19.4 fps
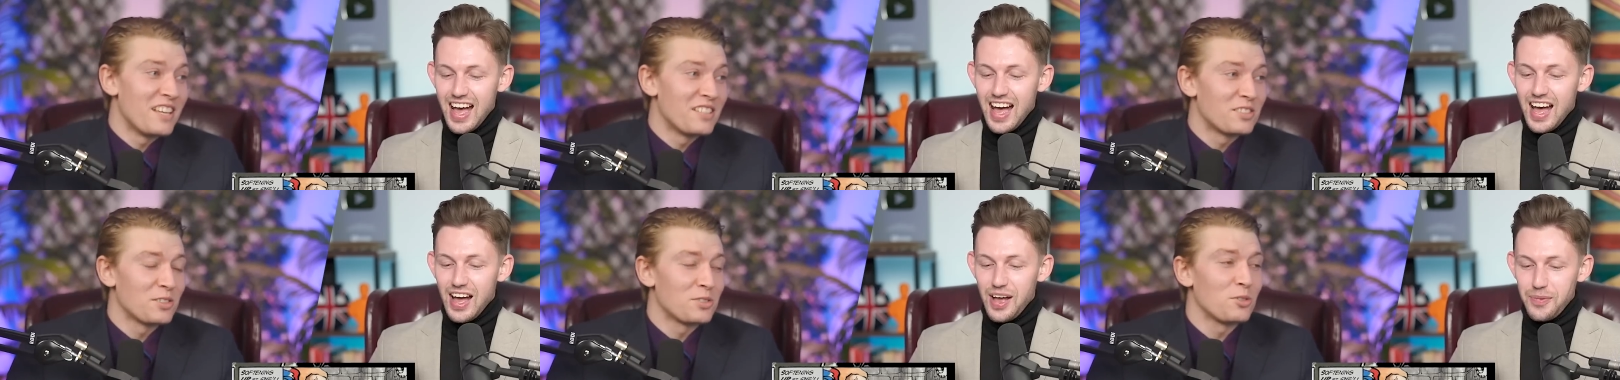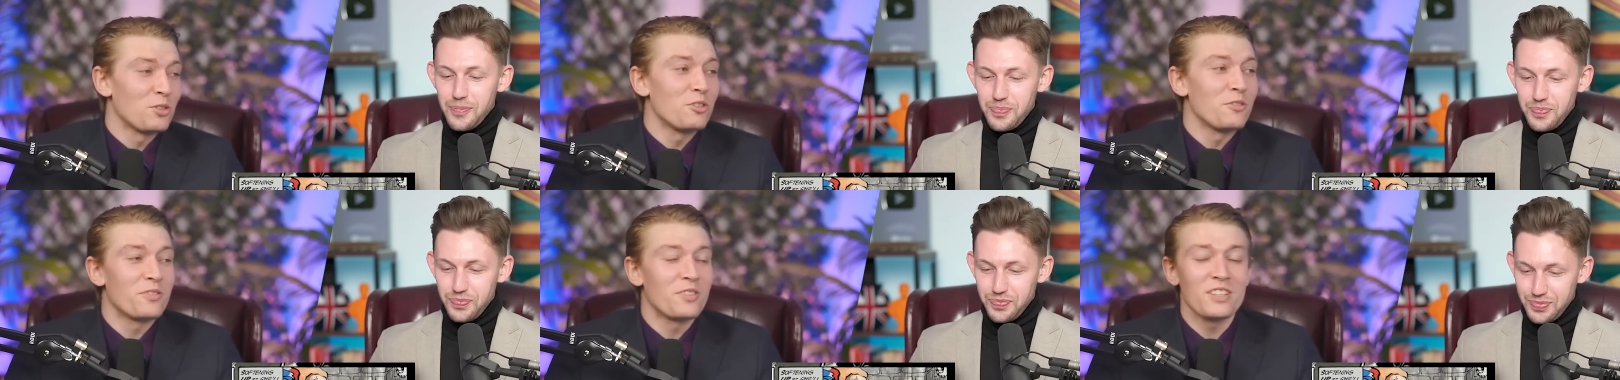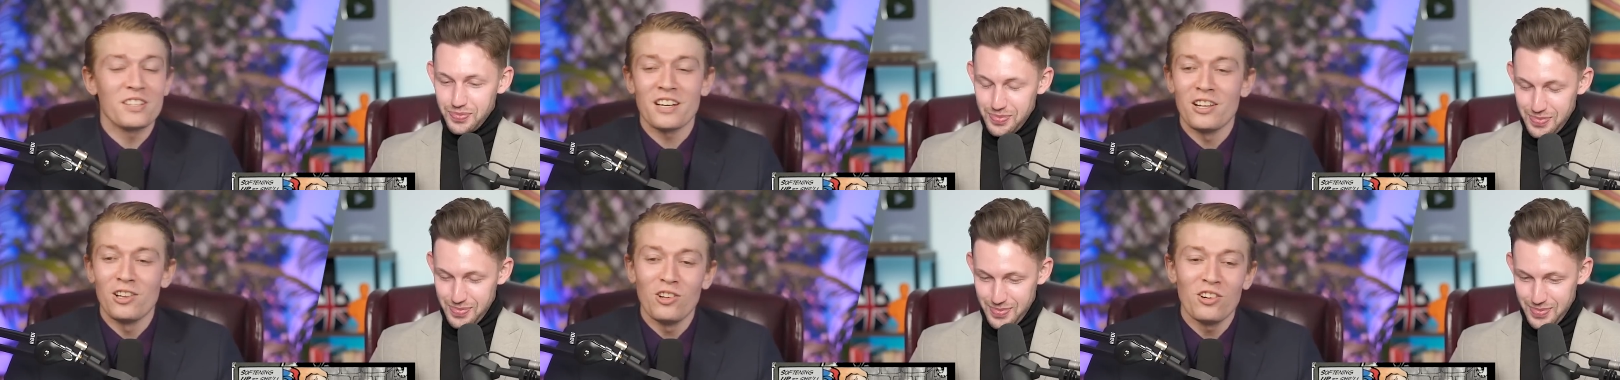Speaker 1: It's the sort of
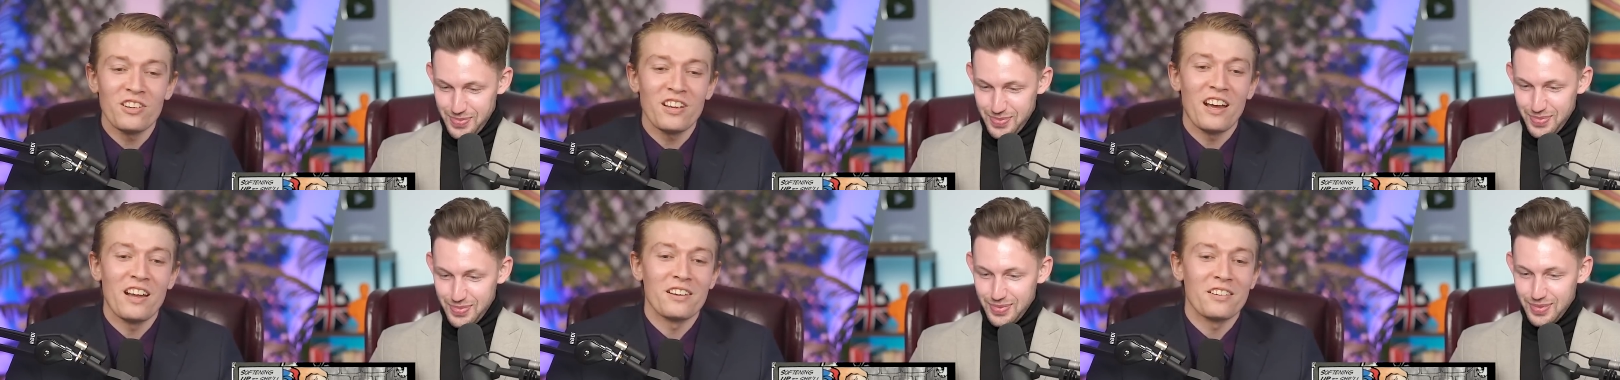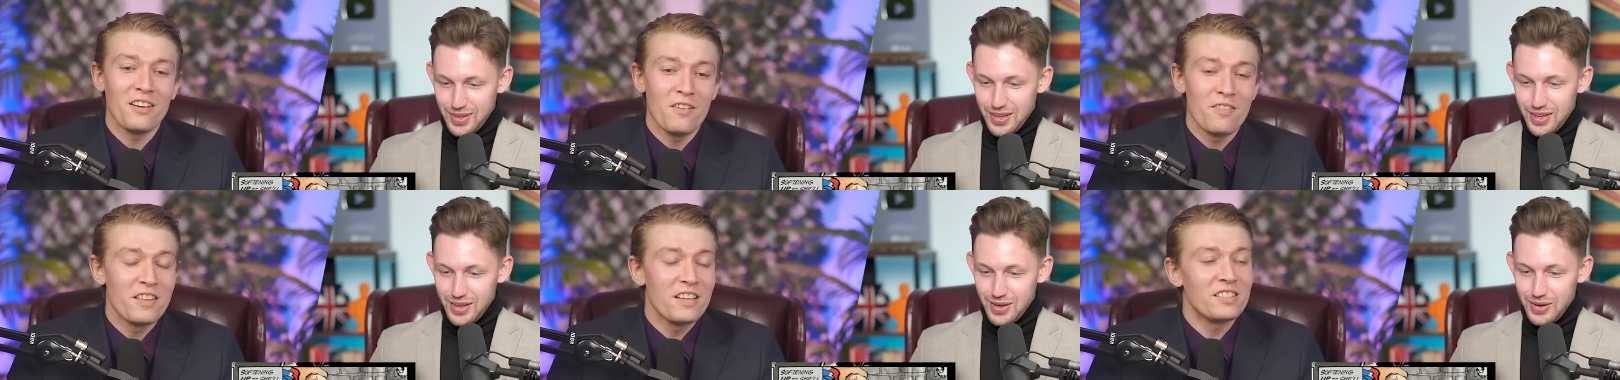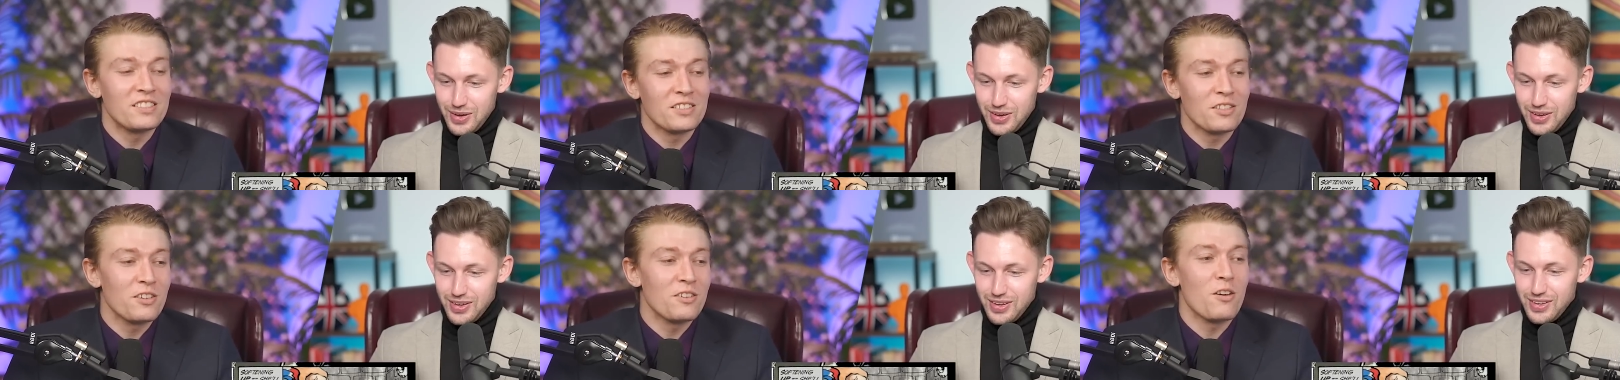thing I look at and go,
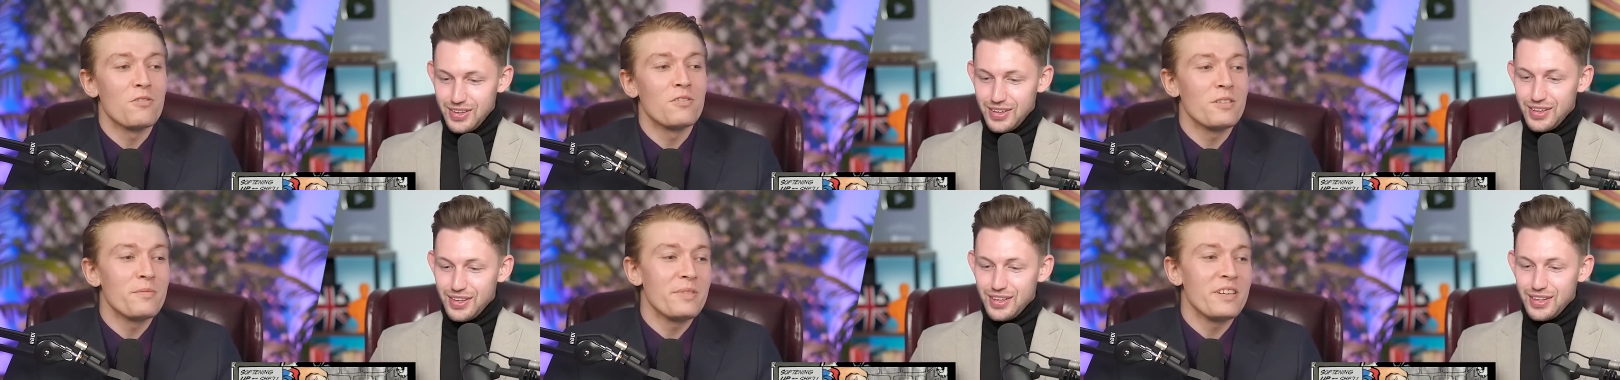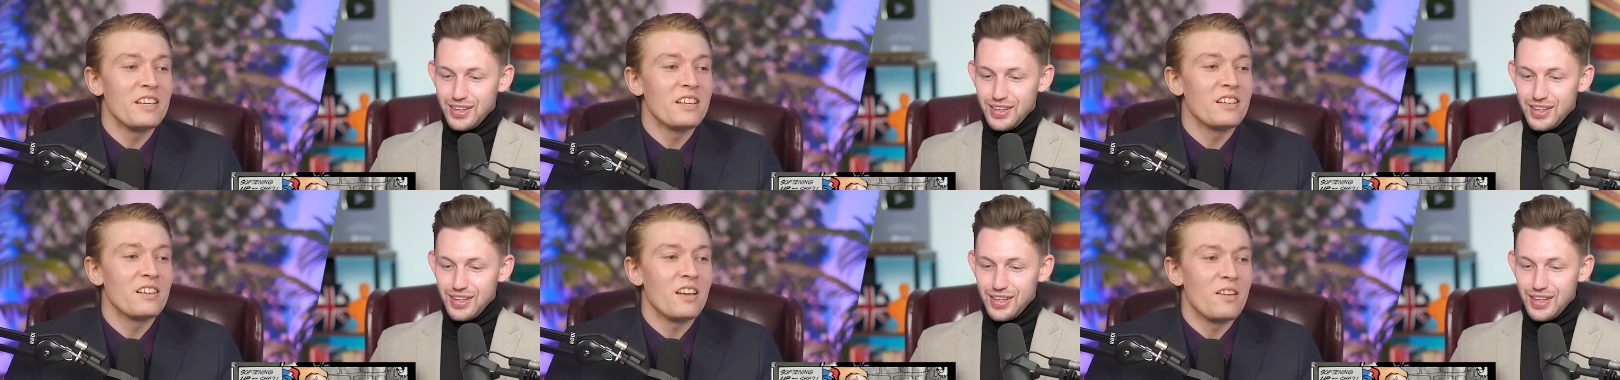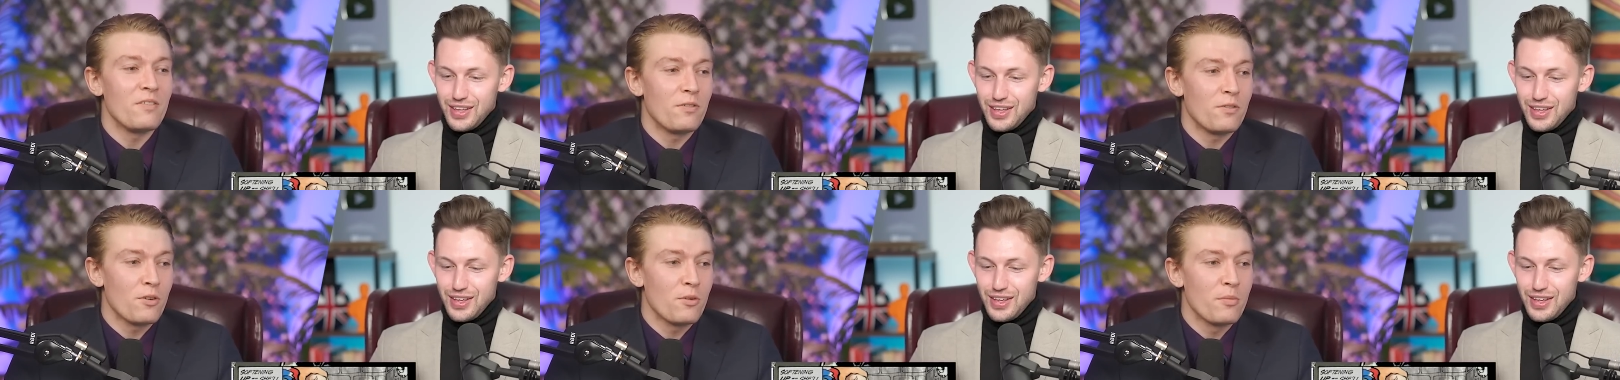this could only be
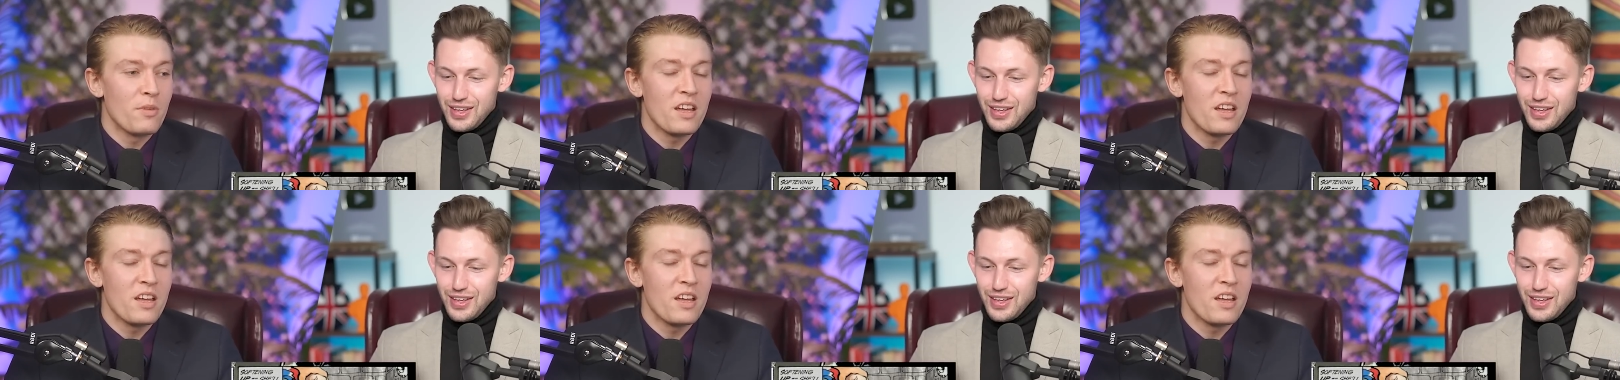if from